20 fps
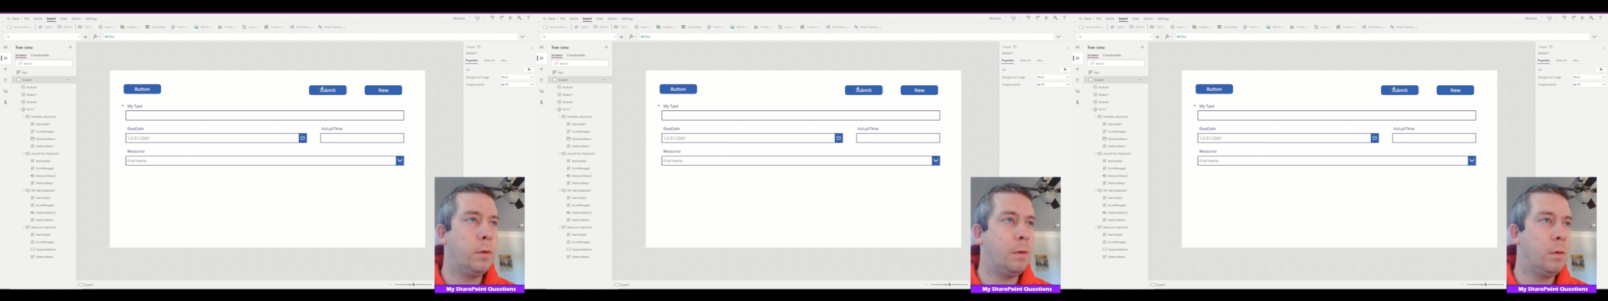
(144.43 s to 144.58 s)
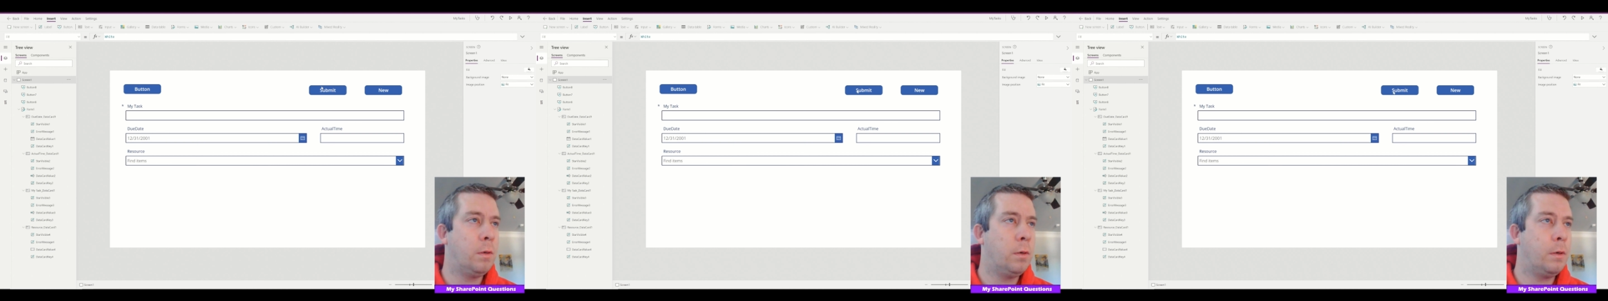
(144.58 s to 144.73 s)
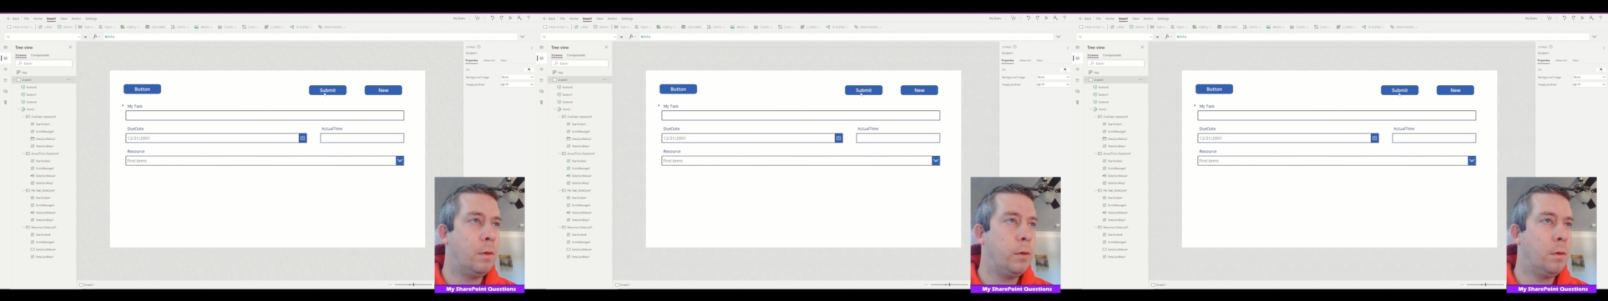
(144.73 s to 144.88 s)

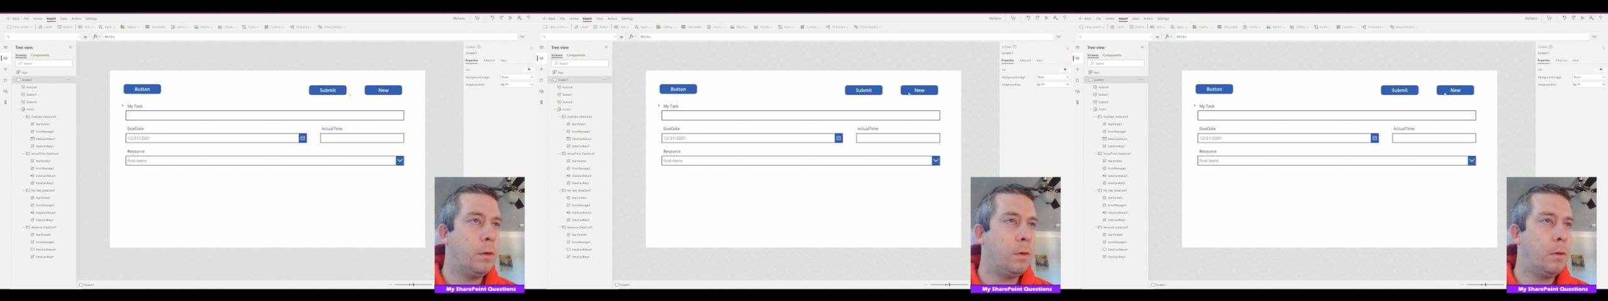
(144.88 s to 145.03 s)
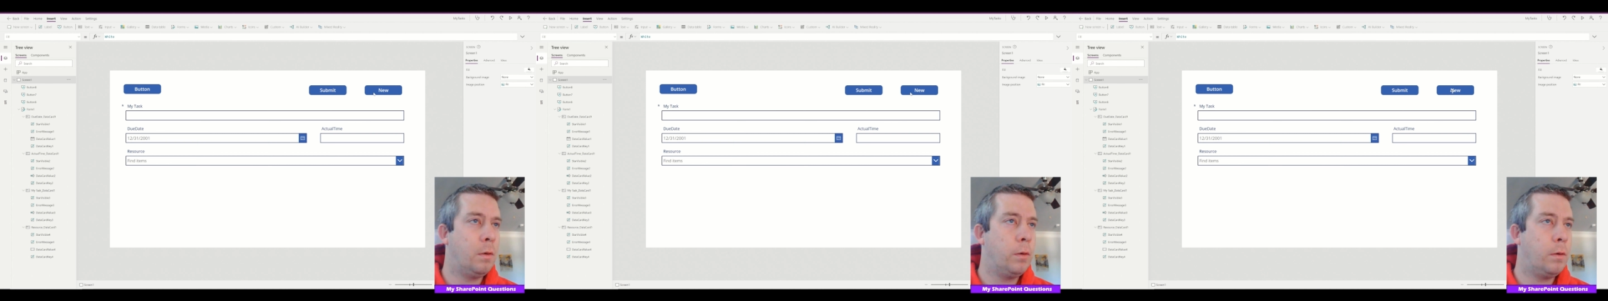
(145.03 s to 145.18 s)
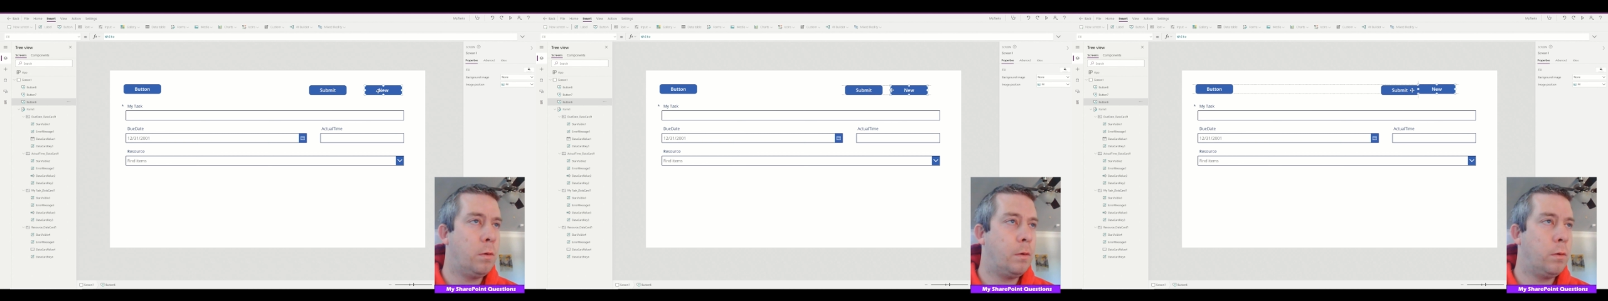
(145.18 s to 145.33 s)

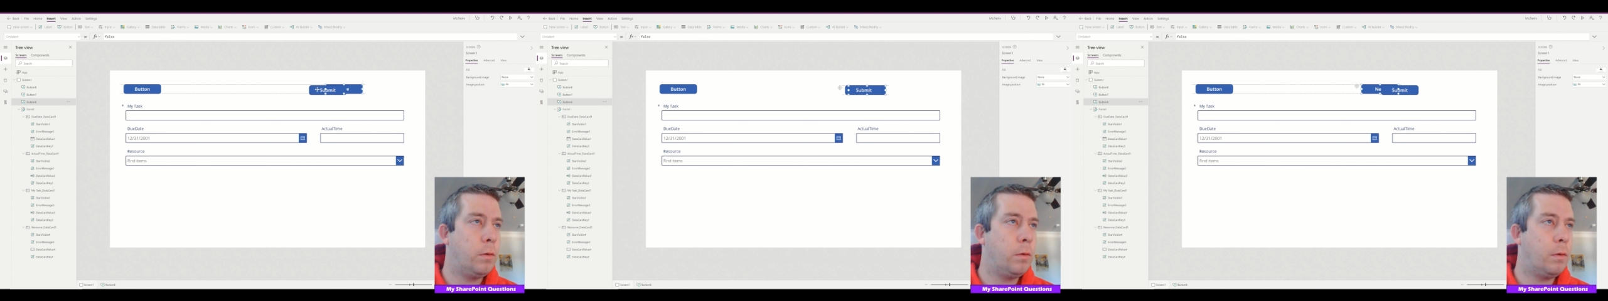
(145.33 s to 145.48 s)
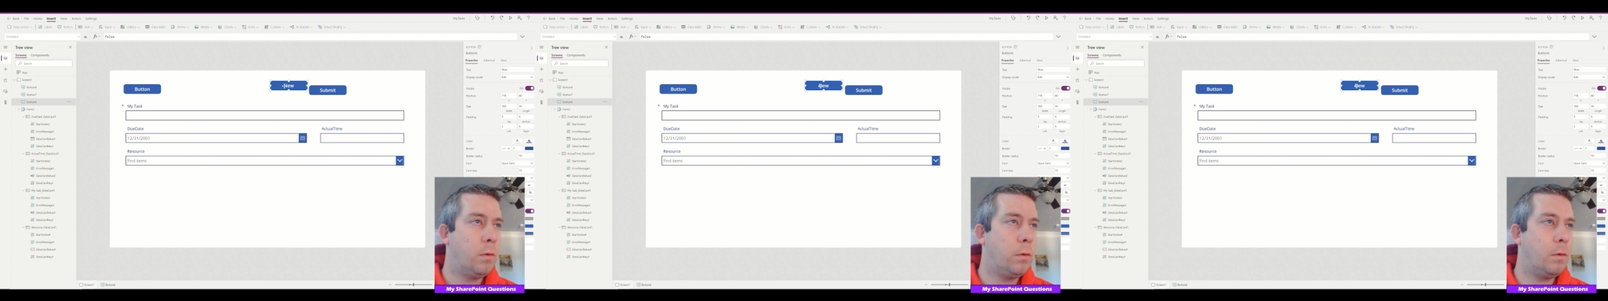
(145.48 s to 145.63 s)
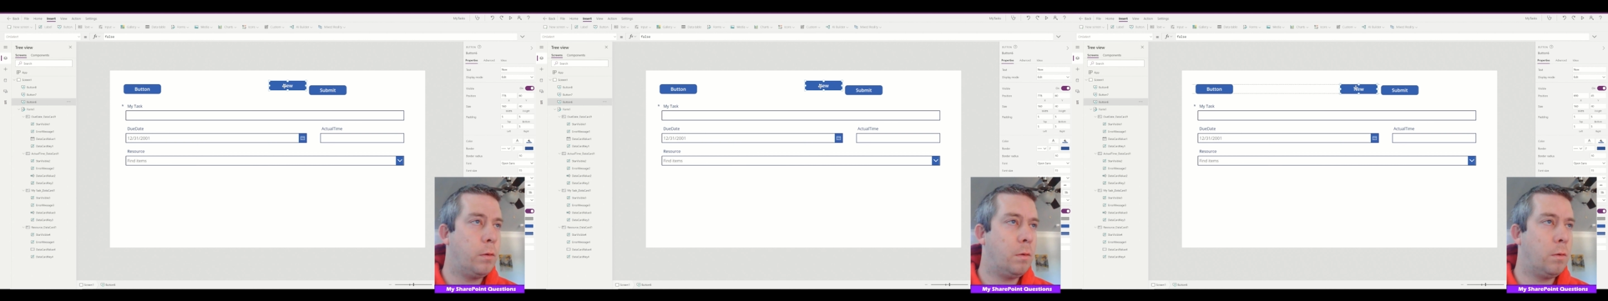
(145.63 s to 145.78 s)

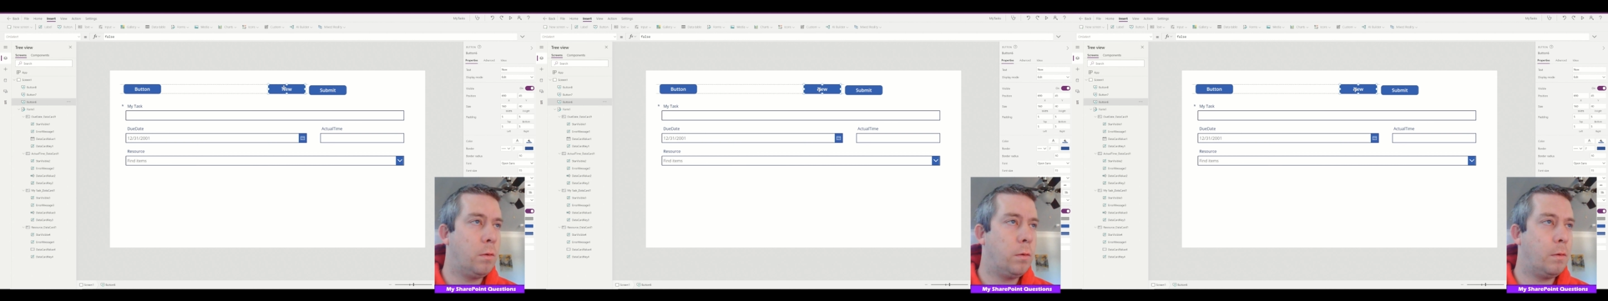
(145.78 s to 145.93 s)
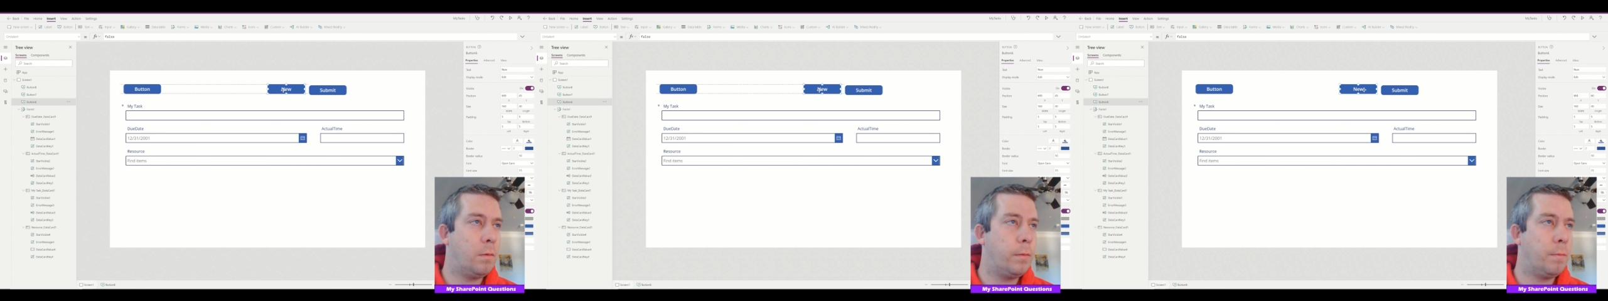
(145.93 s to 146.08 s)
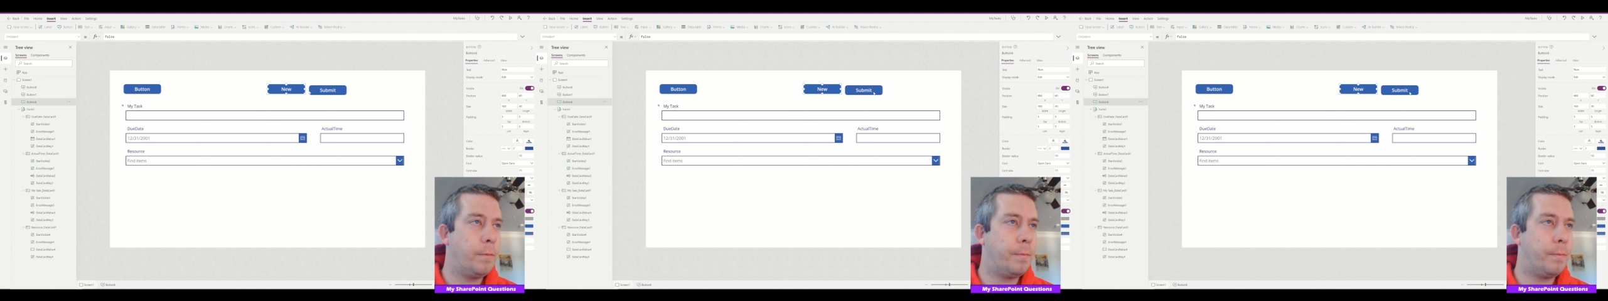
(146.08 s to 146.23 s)

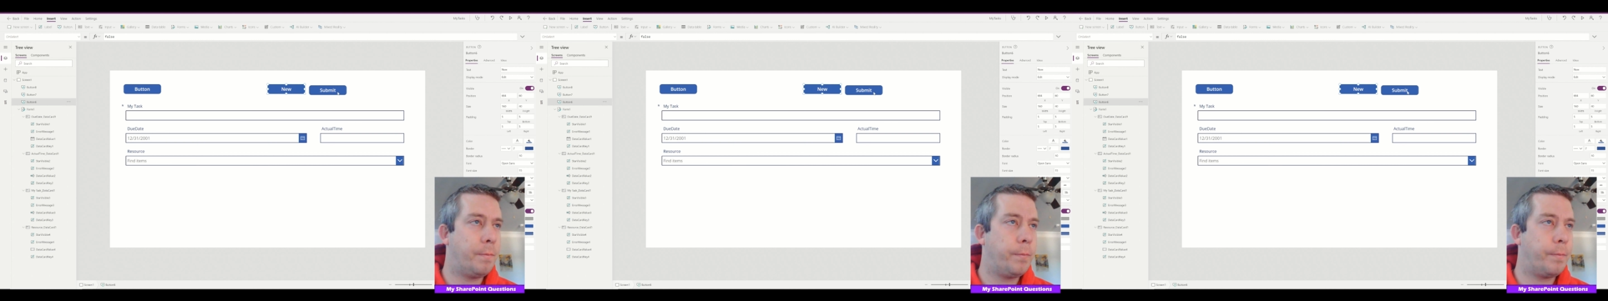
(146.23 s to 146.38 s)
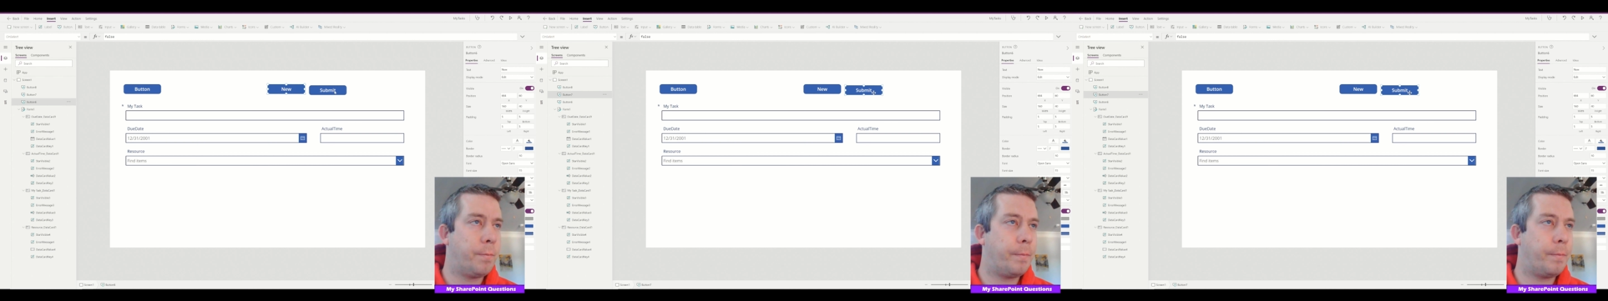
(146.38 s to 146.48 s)
[no speech]